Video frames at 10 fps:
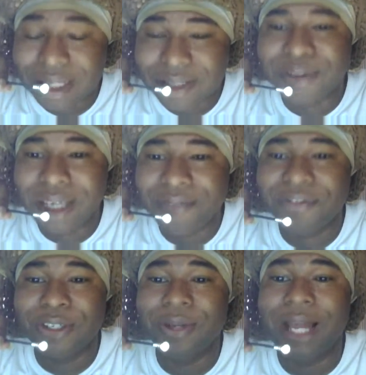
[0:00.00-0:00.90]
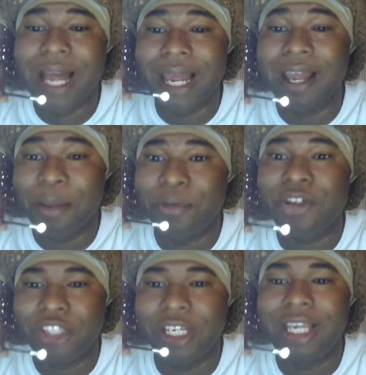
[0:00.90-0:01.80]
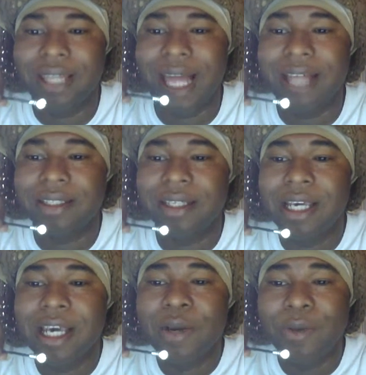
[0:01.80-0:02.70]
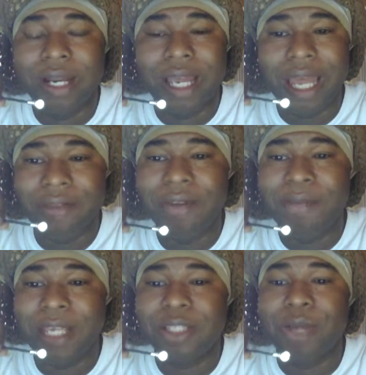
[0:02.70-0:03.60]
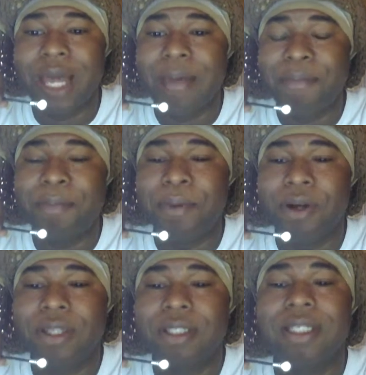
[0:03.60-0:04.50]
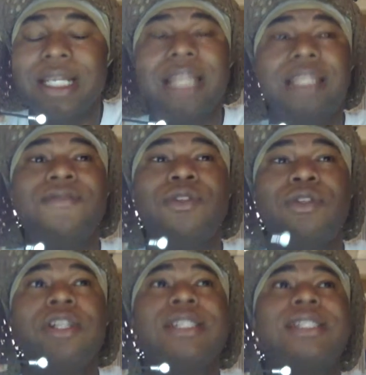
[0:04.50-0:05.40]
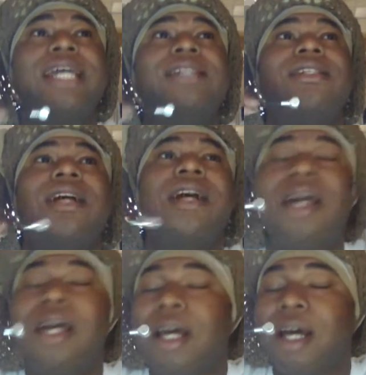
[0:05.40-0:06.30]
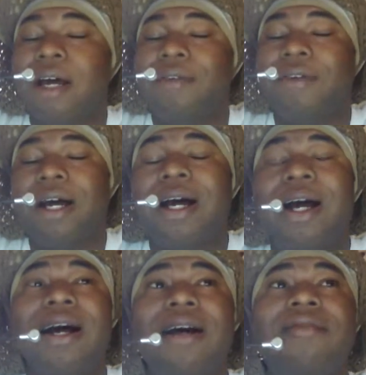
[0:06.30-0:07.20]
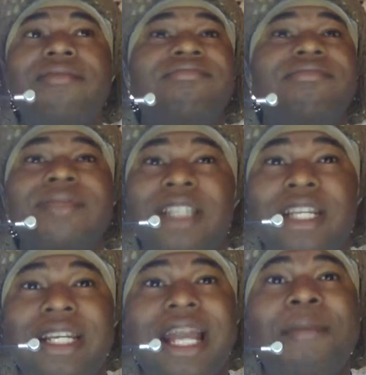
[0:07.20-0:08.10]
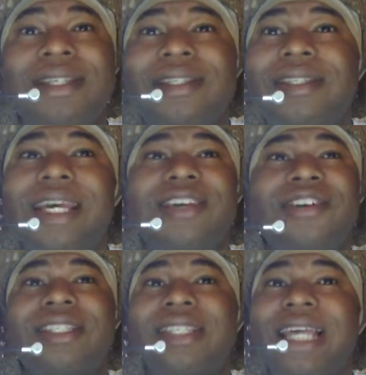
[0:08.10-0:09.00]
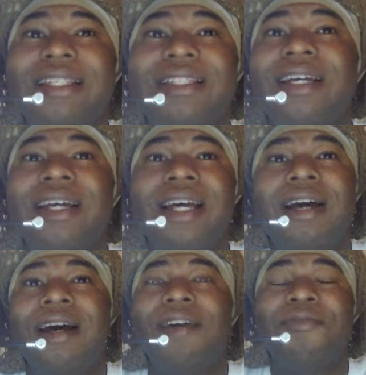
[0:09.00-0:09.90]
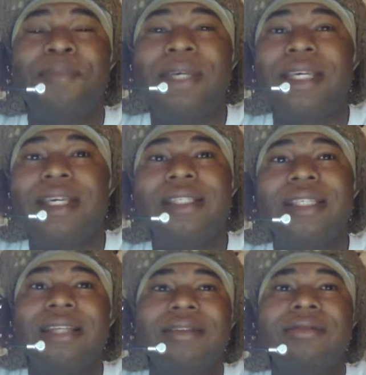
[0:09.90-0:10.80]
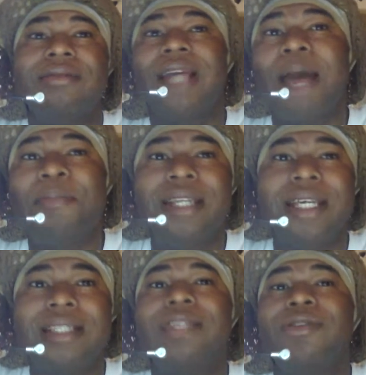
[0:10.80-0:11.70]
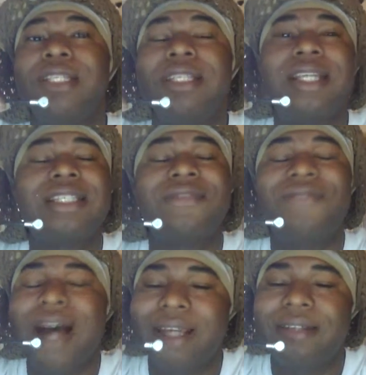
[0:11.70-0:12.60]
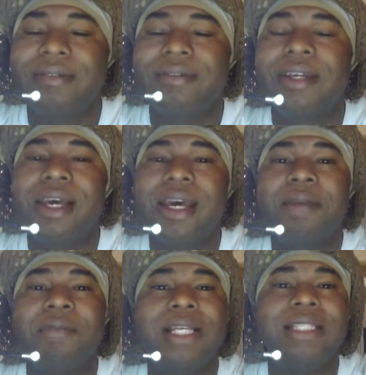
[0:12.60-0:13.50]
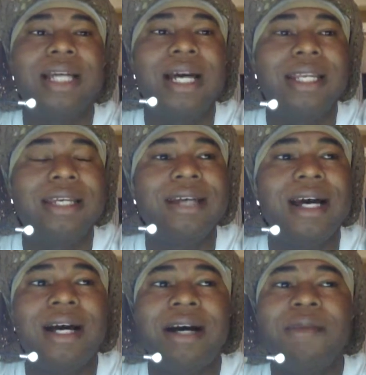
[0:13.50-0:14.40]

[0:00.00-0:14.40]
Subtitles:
It's okay for you. I appreciate that. Whatever makes you a happy person and gives you your center of your namaste, your center of peace and happiness and unity, that's fine. But darling,